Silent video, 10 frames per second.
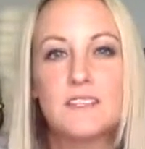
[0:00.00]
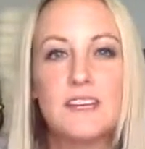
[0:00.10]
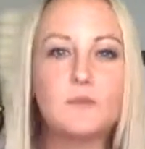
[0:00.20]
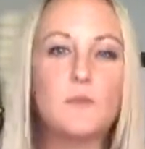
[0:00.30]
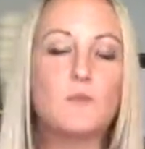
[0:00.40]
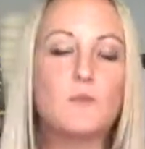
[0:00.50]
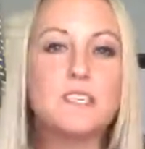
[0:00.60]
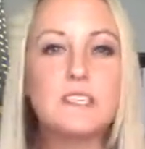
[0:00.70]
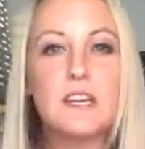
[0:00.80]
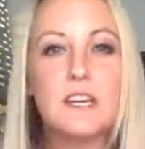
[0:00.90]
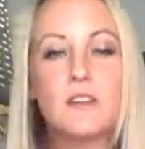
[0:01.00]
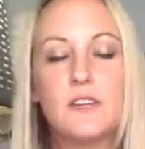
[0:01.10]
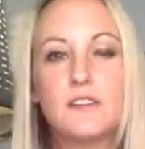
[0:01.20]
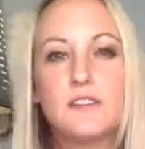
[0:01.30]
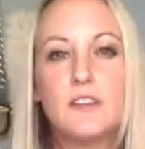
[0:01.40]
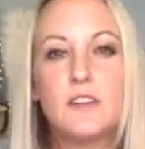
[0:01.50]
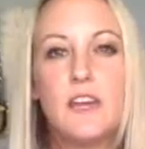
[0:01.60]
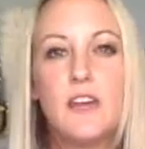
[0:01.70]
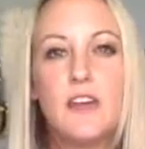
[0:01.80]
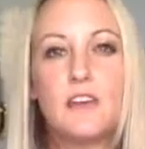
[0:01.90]
That's what we did together
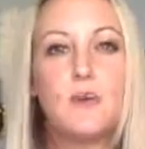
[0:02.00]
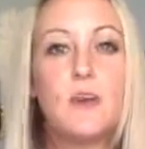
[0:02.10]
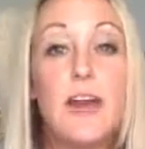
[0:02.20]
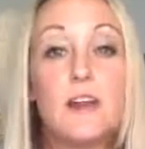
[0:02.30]
yesterday. And you know what?